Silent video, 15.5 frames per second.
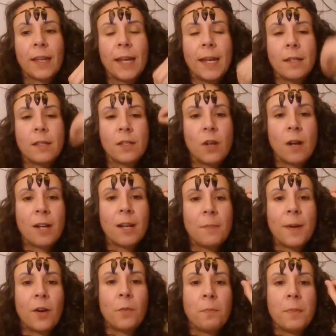It's not
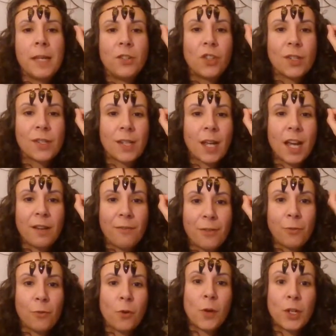about me just kind of
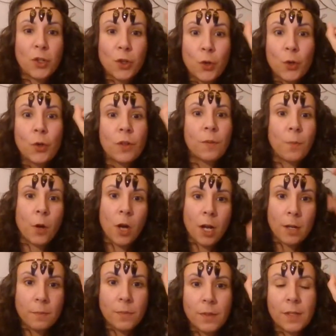throwing truth
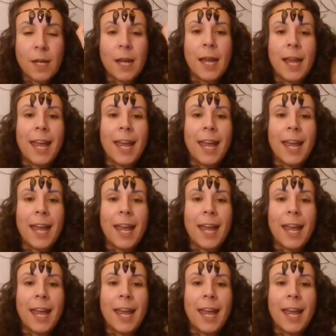bombs